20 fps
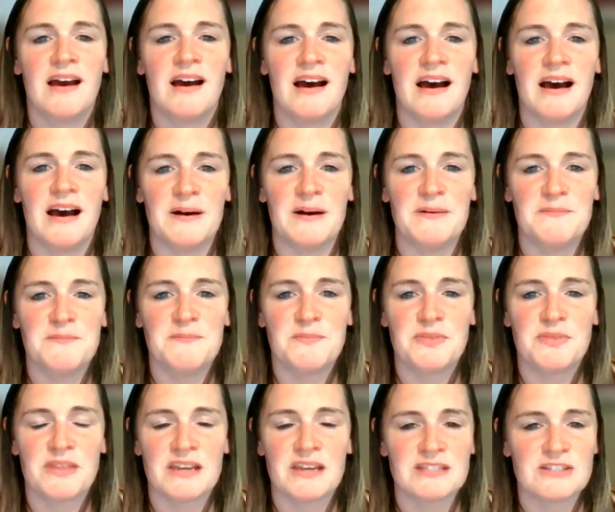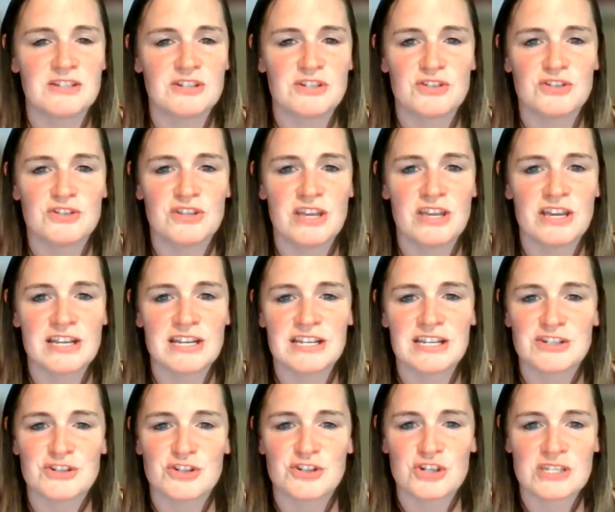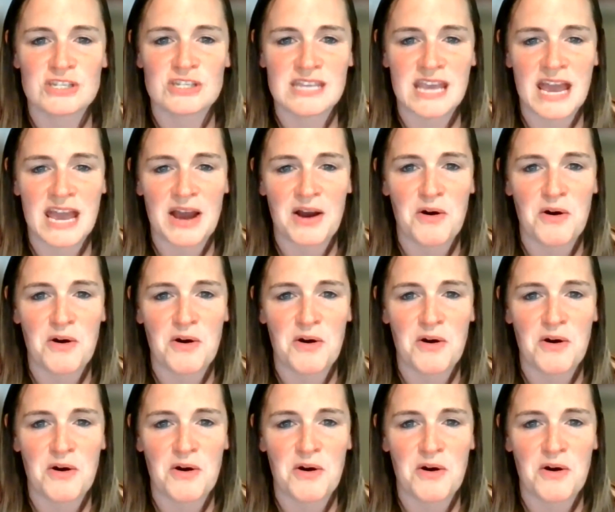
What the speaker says: Uh, that is just